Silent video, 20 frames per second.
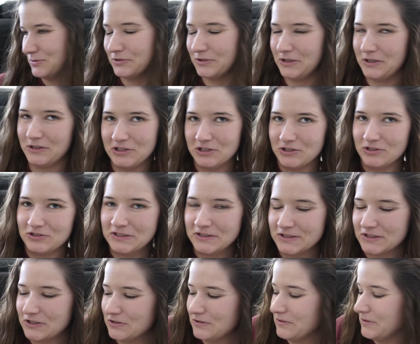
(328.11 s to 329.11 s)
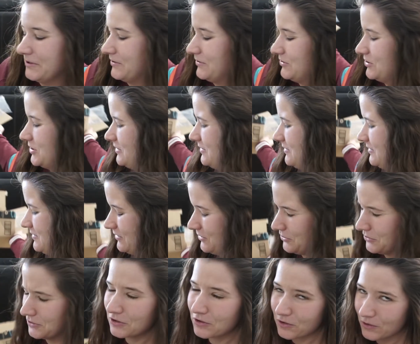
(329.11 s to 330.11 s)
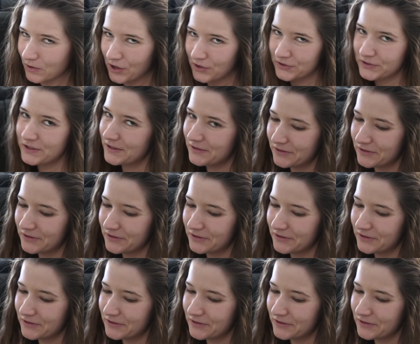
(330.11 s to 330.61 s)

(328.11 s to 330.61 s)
really encourages good literature, good quality